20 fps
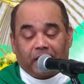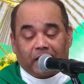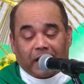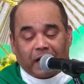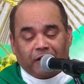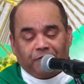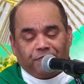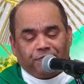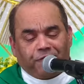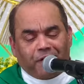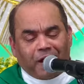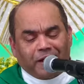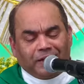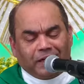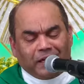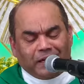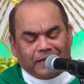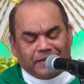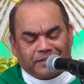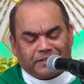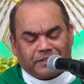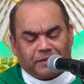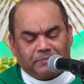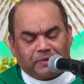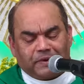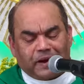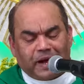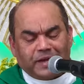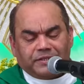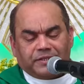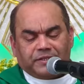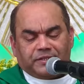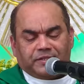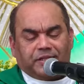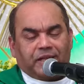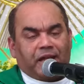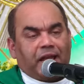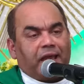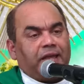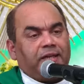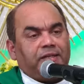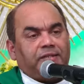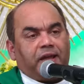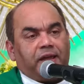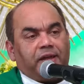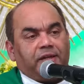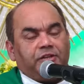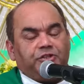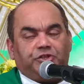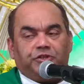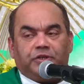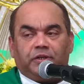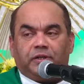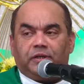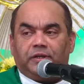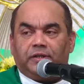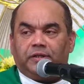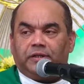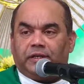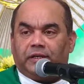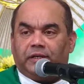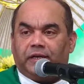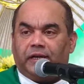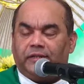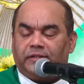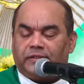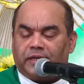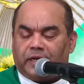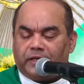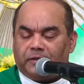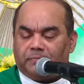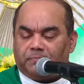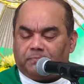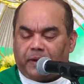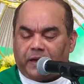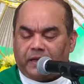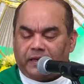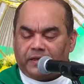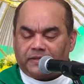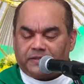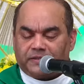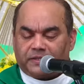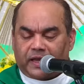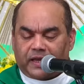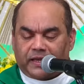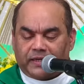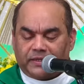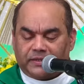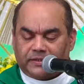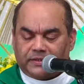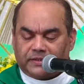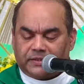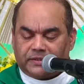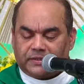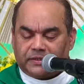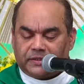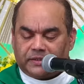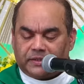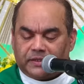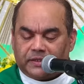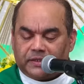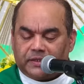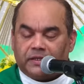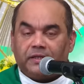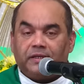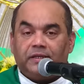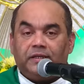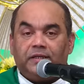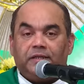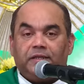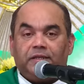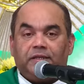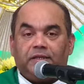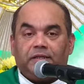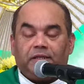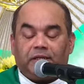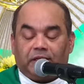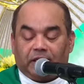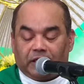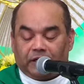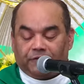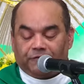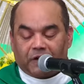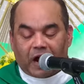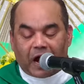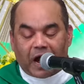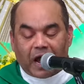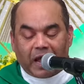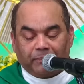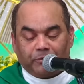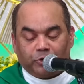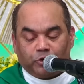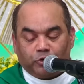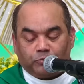And finally, he summarizes the entire journey, entire pain. He says, if I am to